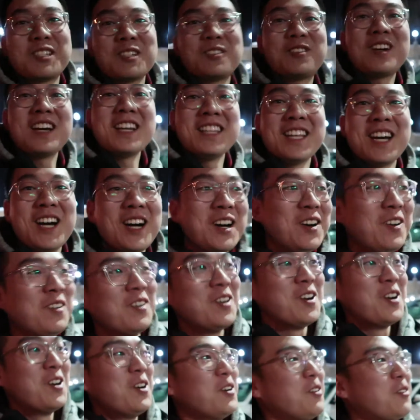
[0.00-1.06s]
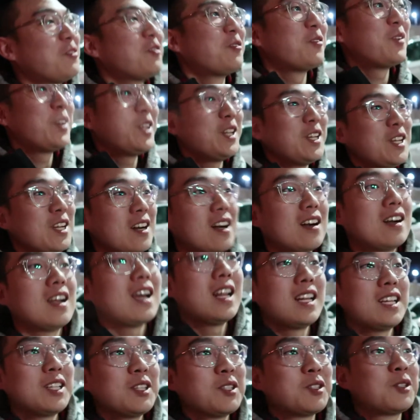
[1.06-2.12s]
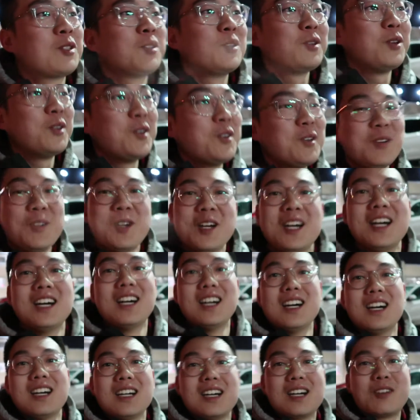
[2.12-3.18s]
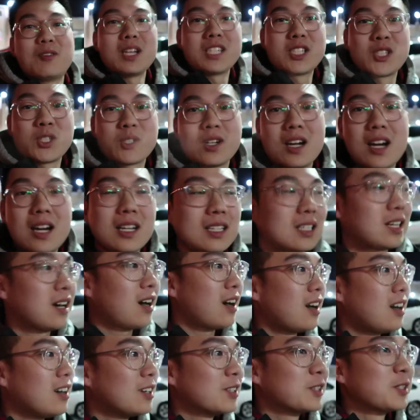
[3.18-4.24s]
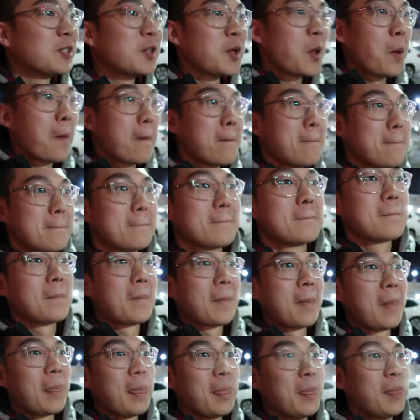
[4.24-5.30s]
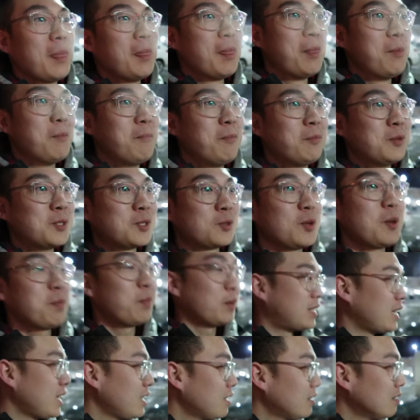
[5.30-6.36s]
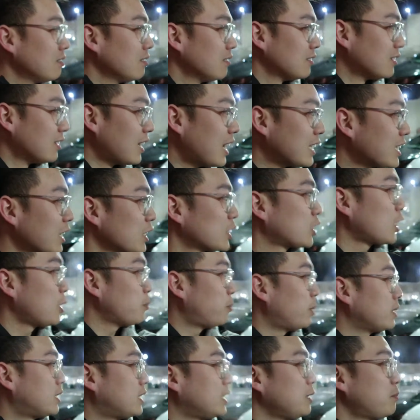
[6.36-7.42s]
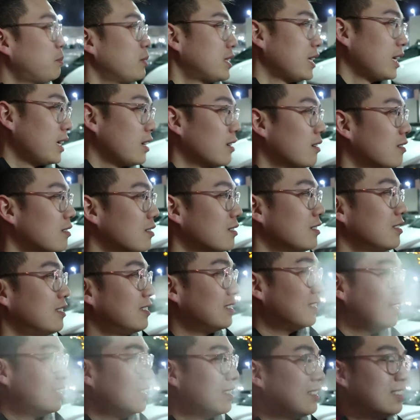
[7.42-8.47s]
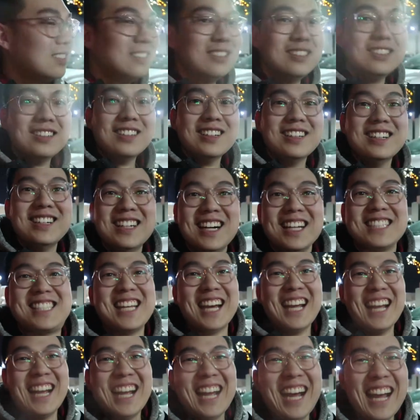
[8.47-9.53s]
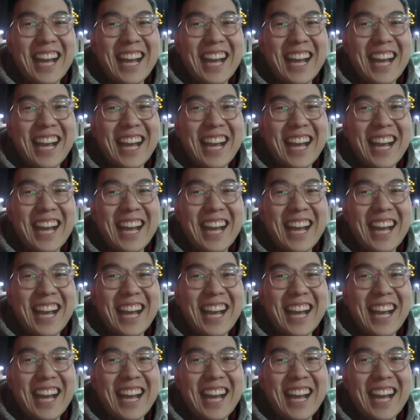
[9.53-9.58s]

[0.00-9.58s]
So right now, we are heading to a restaurant called Sweet Potato. Sweet Potato? Sweet I thought it's called Petit Potato. No. Oh, sorry. Yeah,